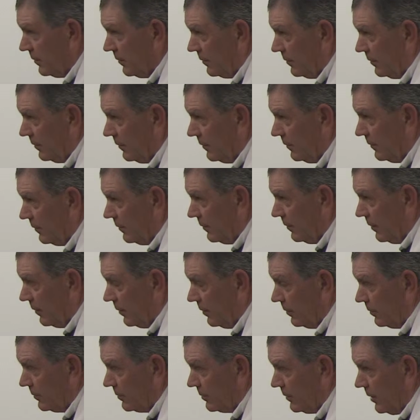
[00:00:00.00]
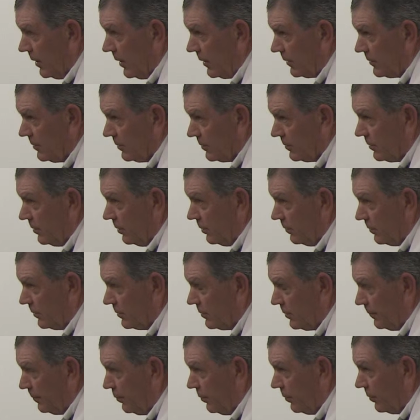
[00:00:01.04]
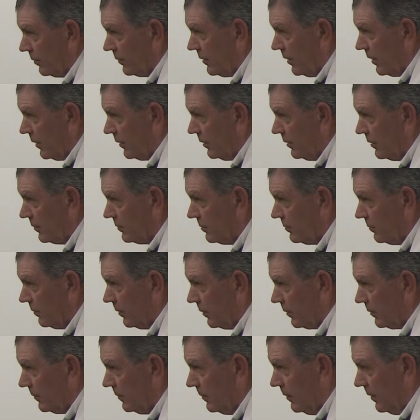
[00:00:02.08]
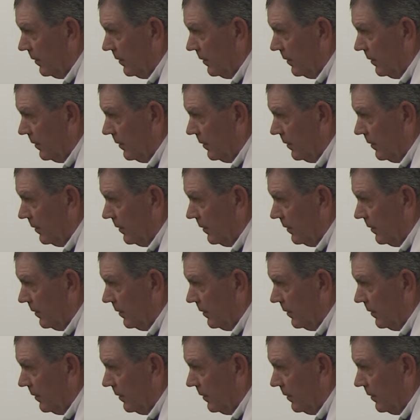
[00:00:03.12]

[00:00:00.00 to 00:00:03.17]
and those taxes go to support that district.